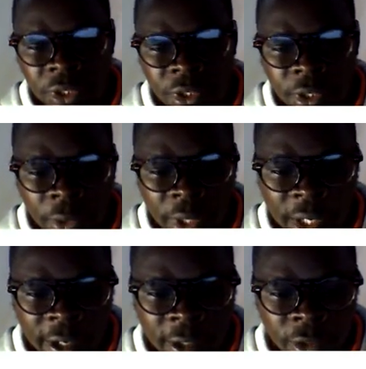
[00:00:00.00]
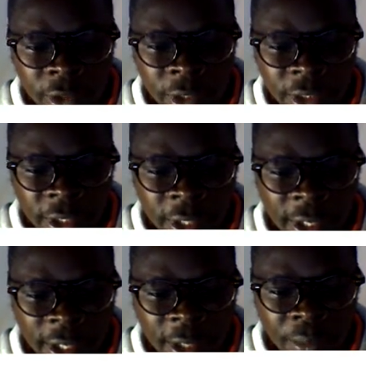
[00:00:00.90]
We can create
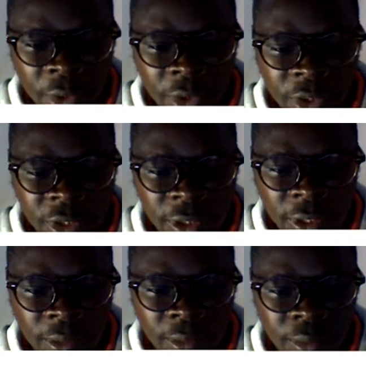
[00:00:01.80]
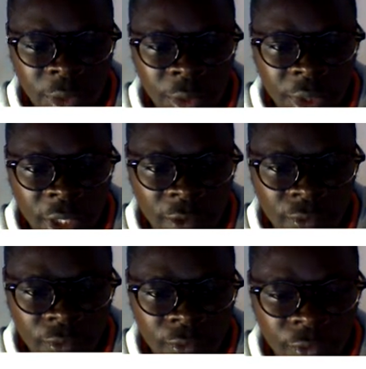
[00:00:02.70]
another point here, maybe now
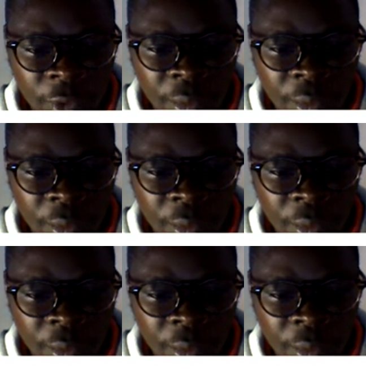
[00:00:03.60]
for the